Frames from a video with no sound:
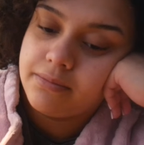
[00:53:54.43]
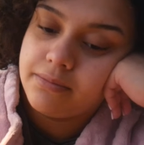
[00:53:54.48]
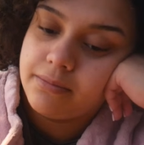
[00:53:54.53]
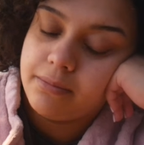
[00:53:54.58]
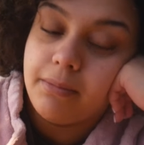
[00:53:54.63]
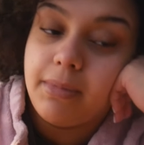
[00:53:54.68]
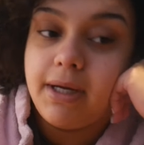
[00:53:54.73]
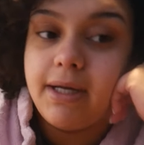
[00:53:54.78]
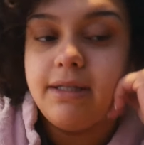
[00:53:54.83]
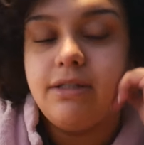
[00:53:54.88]

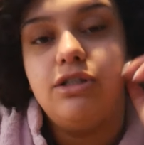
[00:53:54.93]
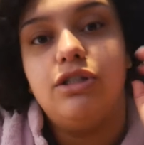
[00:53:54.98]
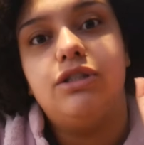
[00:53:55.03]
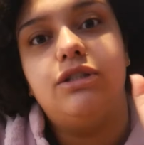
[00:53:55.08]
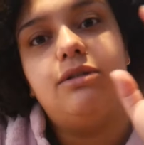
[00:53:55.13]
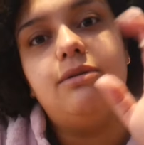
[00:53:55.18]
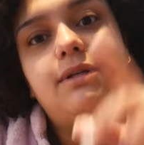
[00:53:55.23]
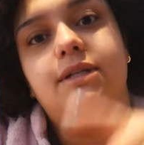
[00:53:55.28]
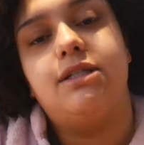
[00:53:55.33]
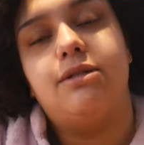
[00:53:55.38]
But
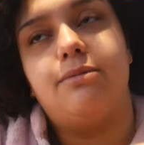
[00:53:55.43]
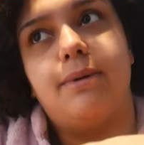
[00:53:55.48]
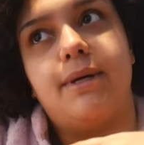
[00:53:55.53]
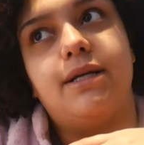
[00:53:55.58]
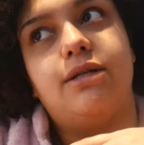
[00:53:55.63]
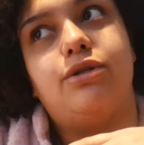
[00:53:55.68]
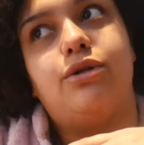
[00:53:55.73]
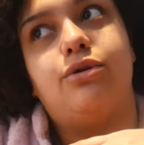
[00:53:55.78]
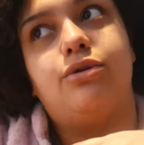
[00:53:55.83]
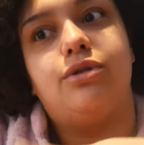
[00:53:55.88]
just to
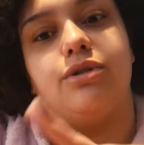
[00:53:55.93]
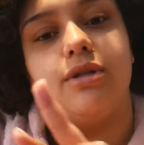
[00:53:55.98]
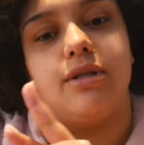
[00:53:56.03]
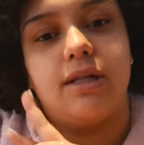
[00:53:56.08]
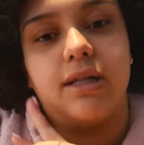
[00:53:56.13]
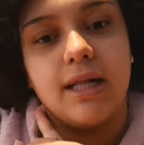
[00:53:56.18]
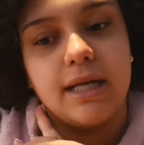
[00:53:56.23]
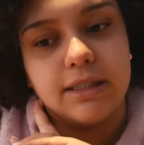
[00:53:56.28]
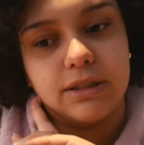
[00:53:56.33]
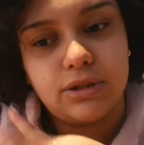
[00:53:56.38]
explain to you, so the
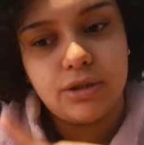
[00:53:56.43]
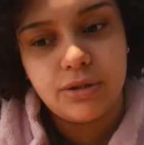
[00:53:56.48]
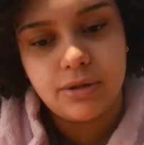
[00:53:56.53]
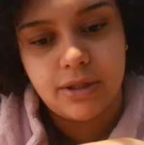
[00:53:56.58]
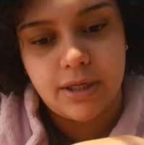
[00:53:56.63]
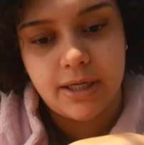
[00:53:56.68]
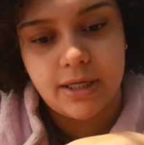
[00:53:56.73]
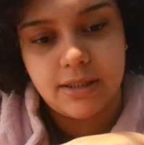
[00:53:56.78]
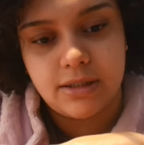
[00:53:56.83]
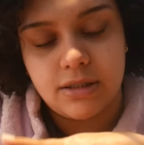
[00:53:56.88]
last 2
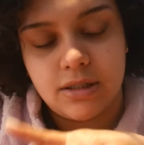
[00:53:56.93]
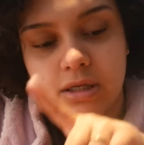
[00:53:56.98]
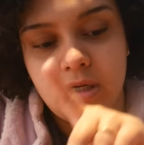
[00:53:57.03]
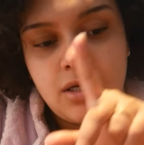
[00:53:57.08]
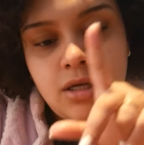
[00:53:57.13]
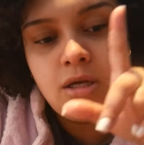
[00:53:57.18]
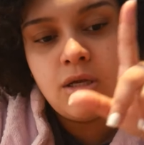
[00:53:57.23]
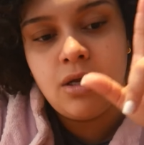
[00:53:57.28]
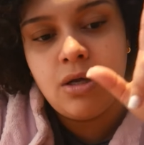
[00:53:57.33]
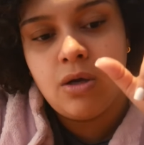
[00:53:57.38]
days,
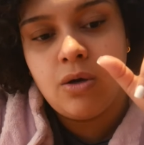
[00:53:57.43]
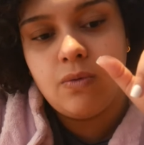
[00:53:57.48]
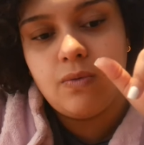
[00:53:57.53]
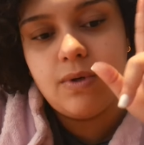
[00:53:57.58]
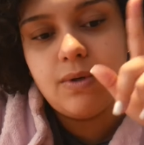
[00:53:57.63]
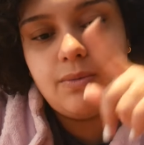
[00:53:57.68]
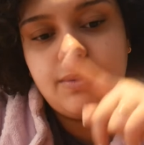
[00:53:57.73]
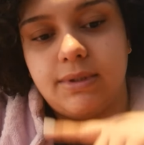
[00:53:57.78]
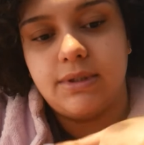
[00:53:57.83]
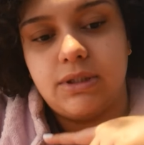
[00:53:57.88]

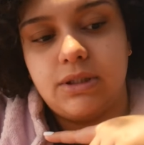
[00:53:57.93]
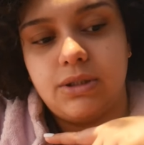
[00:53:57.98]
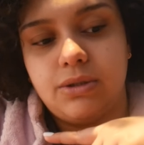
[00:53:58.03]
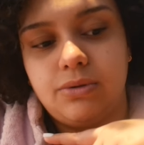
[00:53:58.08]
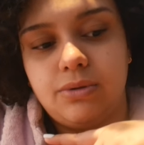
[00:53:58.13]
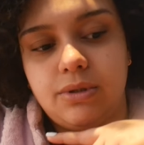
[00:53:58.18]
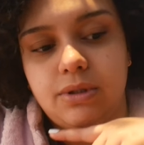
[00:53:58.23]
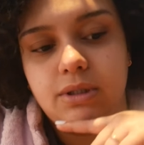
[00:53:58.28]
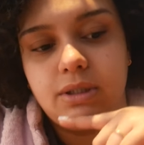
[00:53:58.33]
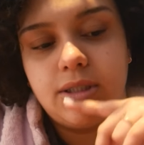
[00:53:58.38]
we went
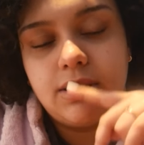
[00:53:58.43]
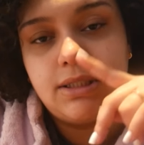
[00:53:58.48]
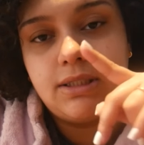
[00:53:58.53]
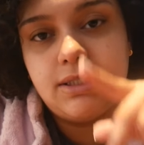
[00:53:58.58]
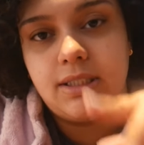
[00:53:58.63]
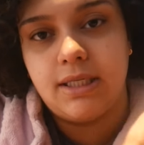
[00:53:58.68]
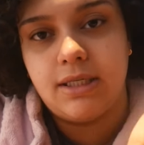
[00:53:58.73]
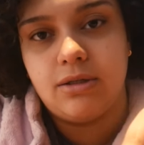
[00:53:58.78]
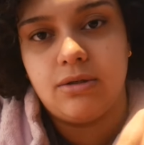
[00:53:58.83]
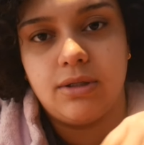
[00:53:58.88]
to a
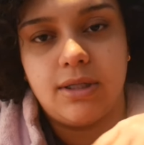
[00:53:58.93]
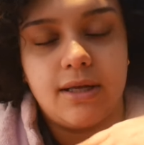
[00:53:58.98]
casino.